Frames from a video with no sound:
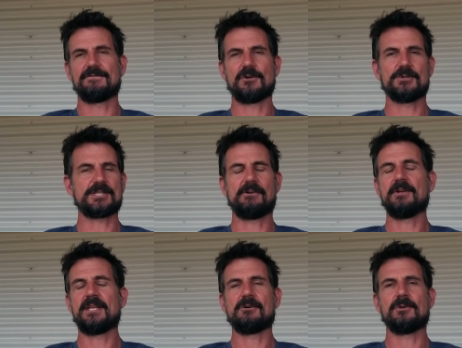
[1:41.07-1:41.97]
Of course,
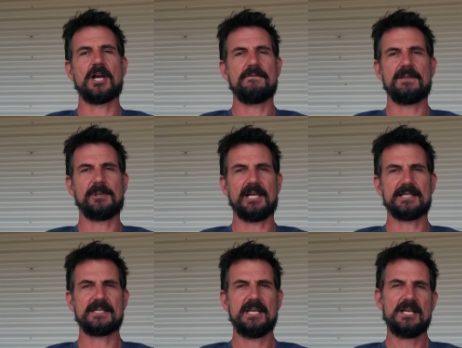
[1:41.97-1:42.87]
they're all over the
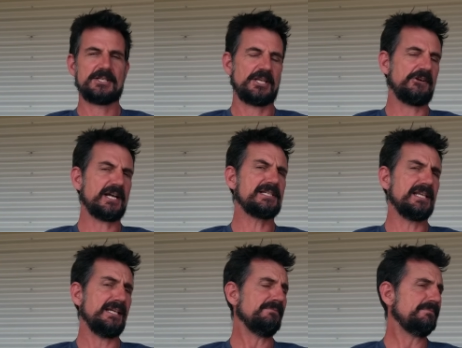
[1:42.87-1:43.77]
place. So they're
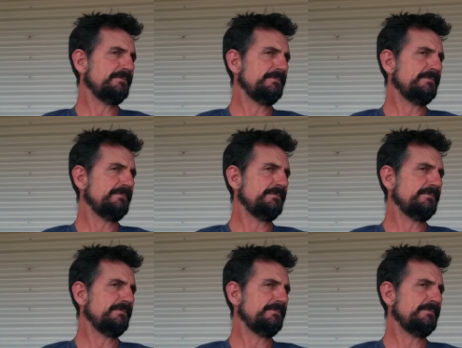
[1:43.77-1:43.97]
actually,